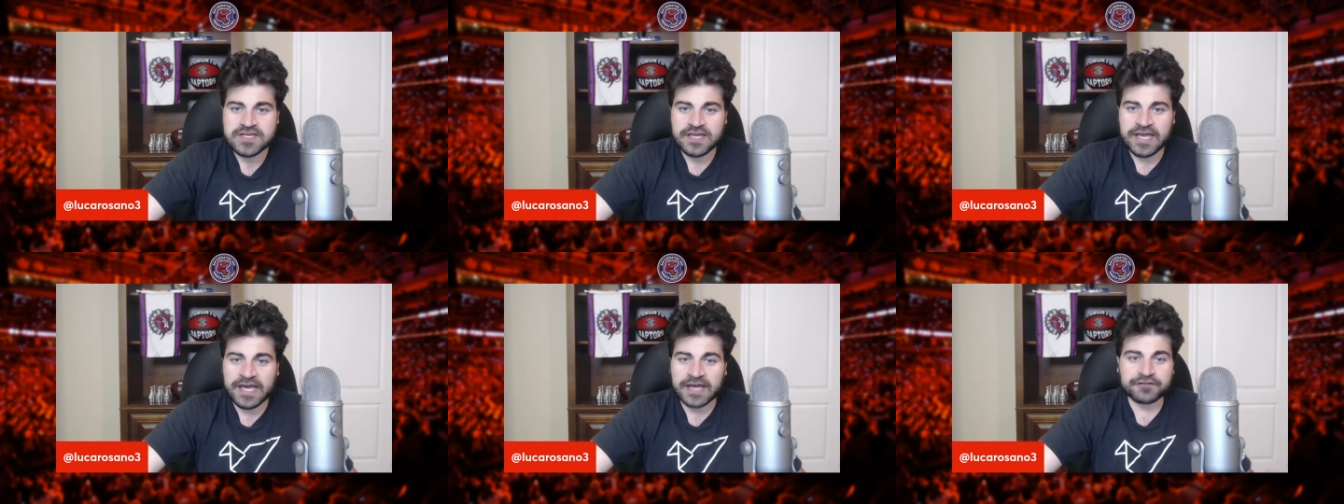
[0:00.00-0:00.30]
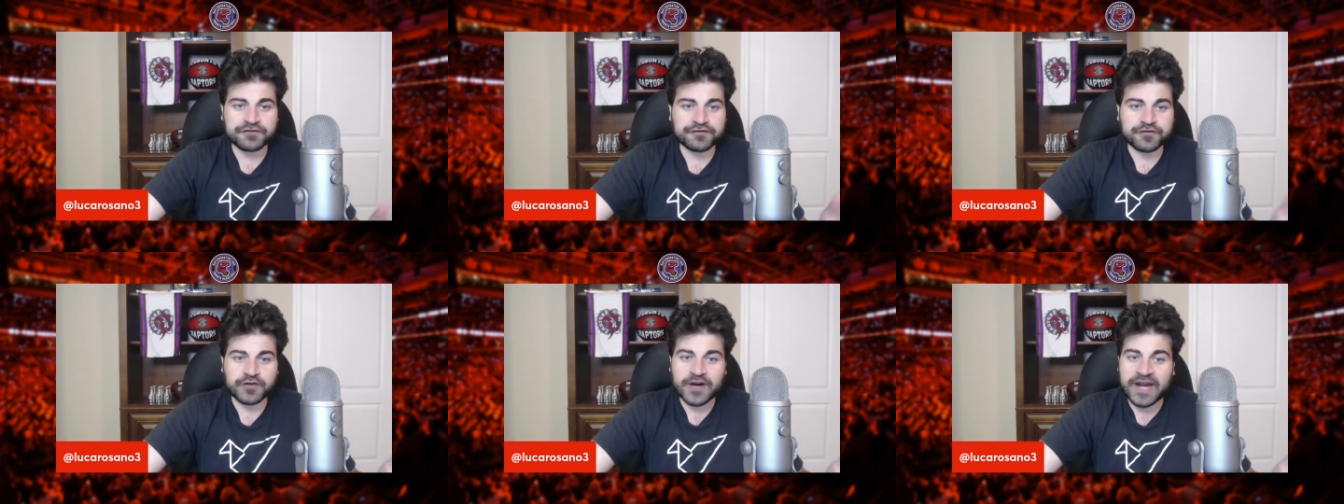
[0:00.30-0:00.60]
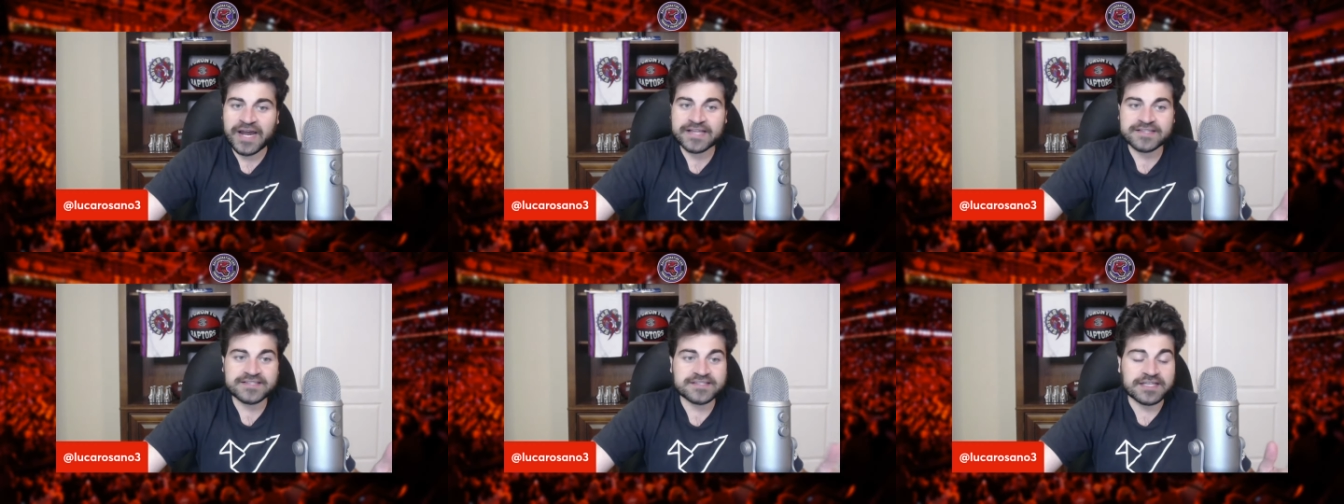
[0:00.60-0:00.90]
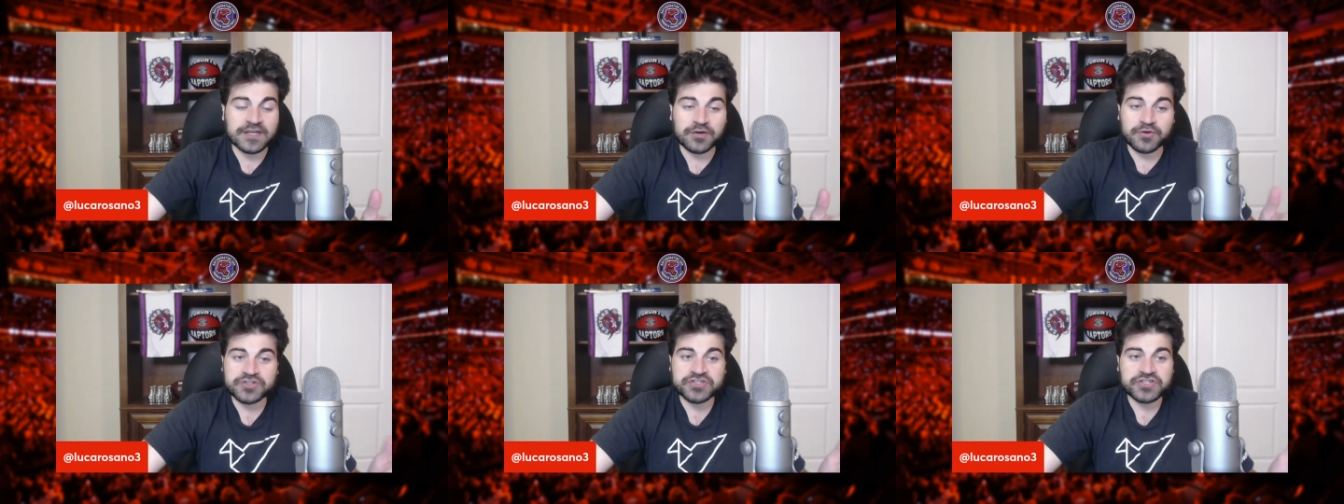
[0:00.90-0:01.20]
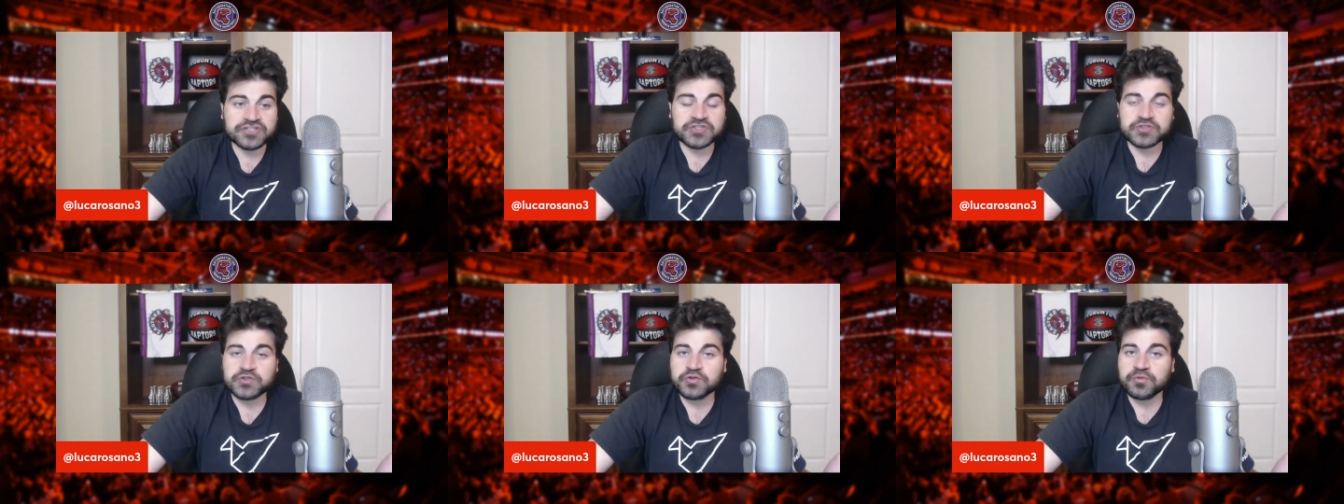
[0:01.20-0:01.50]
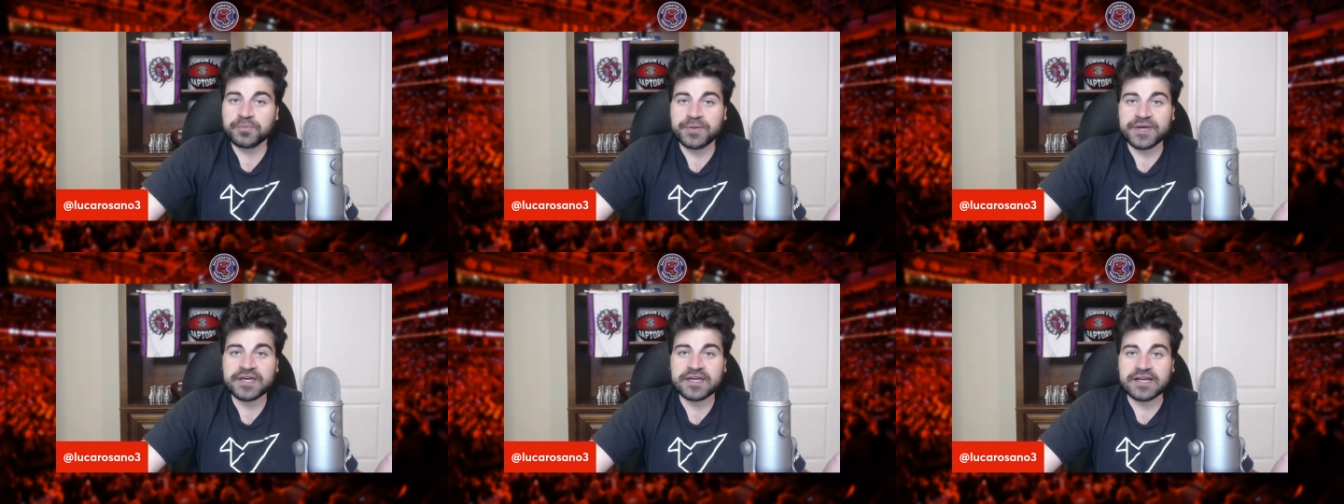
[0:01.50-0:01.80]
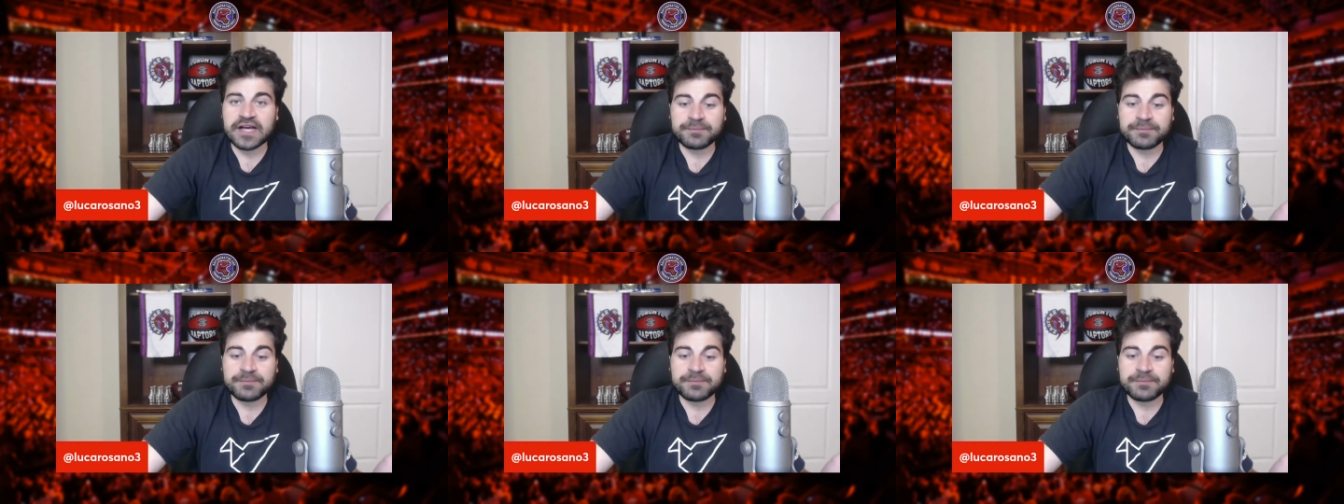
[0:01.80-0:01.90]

And France, they were just too big.